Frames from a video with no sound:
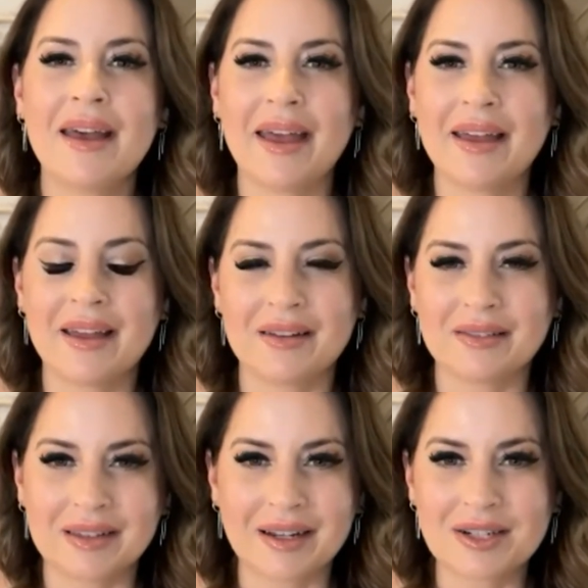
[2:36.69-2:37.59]
A
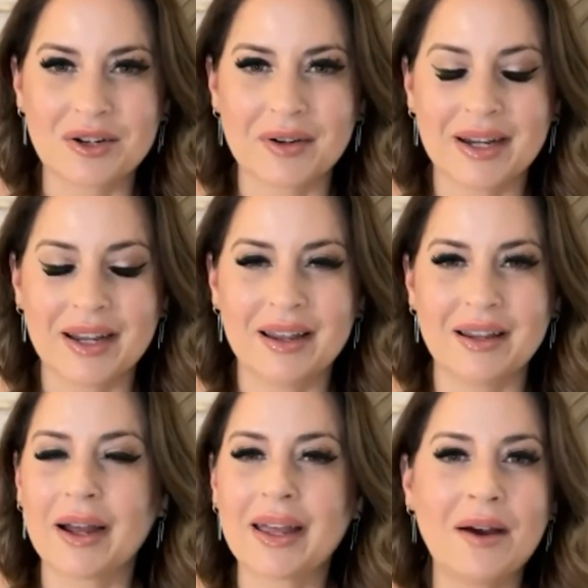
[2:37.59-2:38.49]

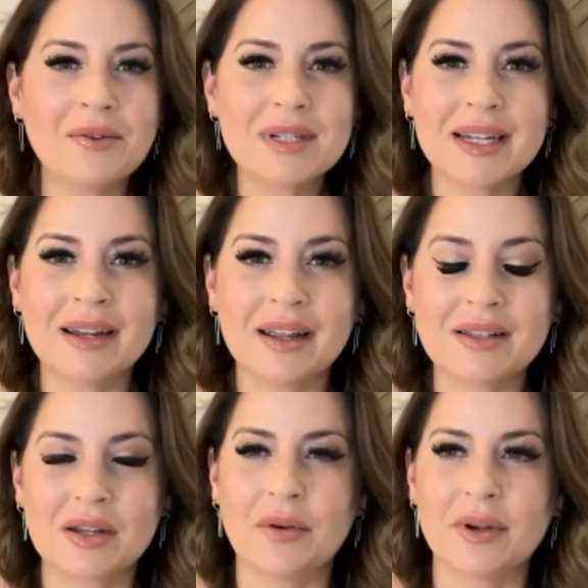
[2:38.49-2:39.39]
luxury accountant
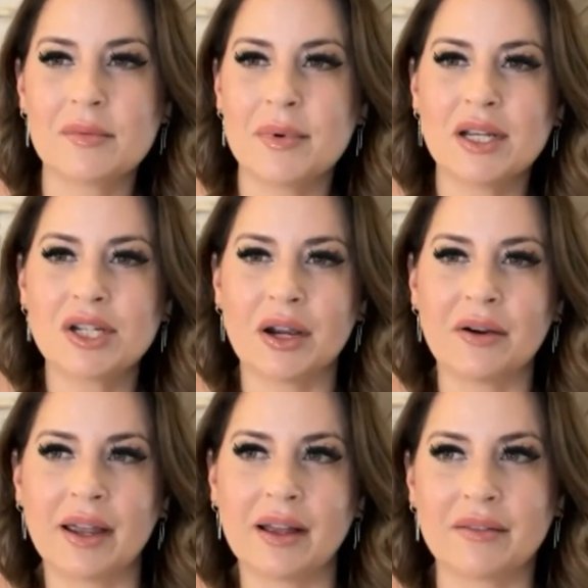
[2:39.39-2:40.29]
is going to be
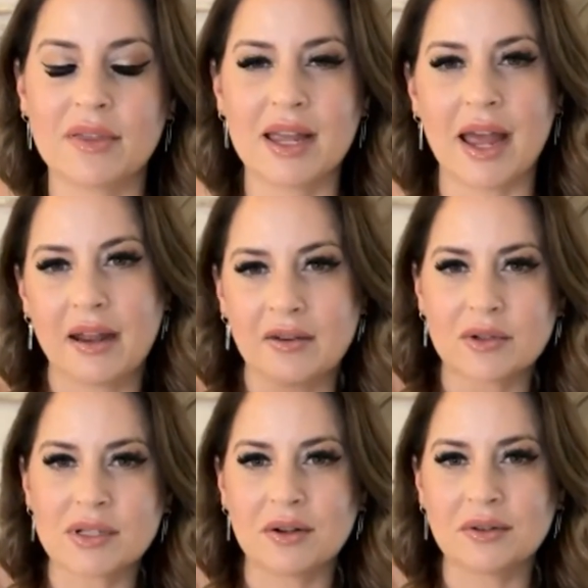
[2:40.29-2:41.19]
sharing the end
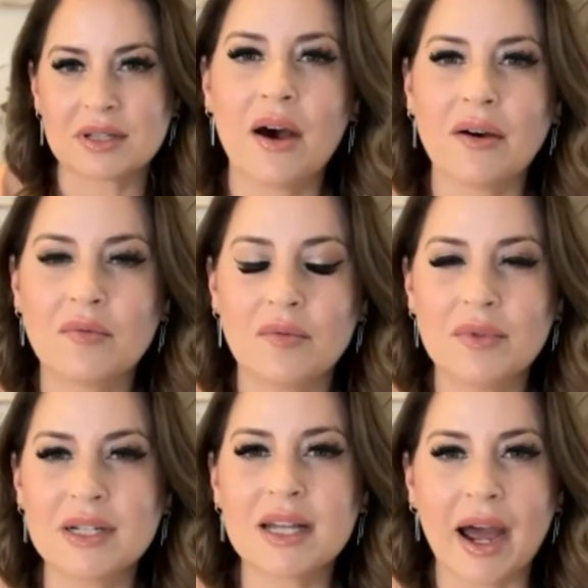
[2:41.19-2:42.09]
result of
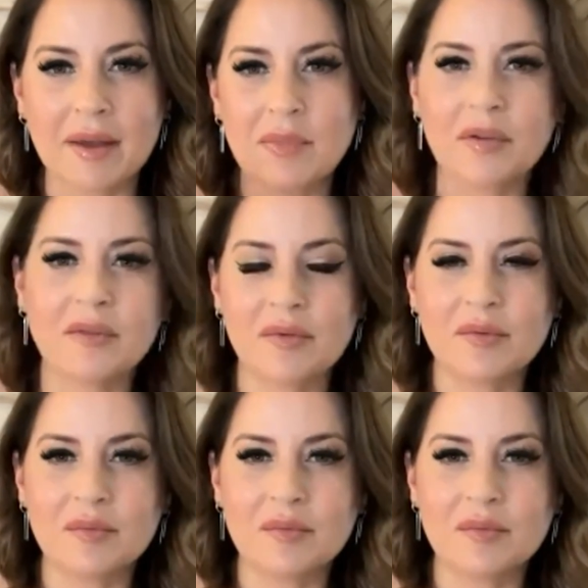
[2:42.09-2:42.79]
the type of